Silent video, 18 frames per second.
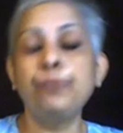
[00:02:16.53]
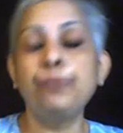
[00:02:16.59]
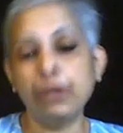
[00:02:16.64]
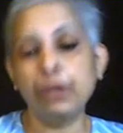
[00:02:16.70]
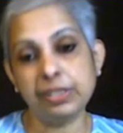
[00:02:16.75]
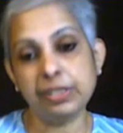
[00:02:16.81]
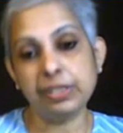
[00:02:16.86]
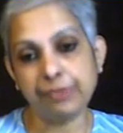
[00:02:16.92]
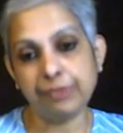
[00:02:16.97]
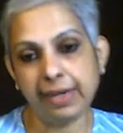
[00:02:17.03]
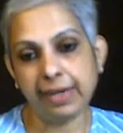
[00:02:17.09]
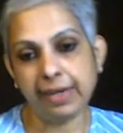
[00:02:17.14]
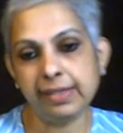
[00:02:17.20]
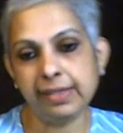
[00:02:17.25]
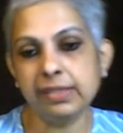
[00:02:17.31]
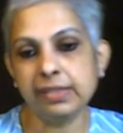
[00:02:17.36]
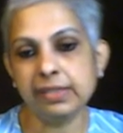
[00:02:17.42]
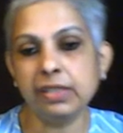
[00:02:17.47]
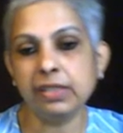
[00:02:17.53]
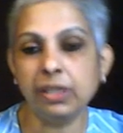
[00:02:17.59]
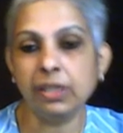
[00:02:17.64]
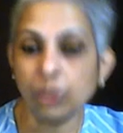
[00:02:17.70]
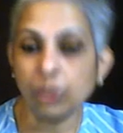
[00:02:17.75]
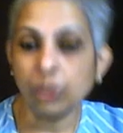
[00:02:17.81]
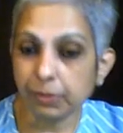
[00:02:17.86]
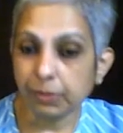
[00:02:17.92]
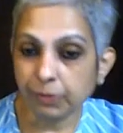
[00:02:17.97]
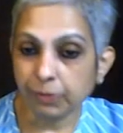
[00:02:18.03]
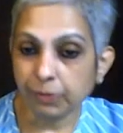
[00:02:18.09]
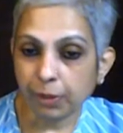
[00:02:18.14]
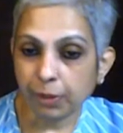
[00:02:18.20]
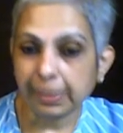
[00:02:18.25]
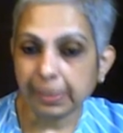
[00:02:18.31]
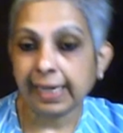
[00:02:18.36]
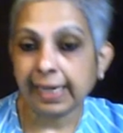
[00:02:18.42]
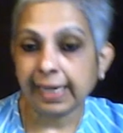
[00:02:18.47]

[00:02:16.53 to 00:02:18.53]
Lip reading: forest fires, global warming,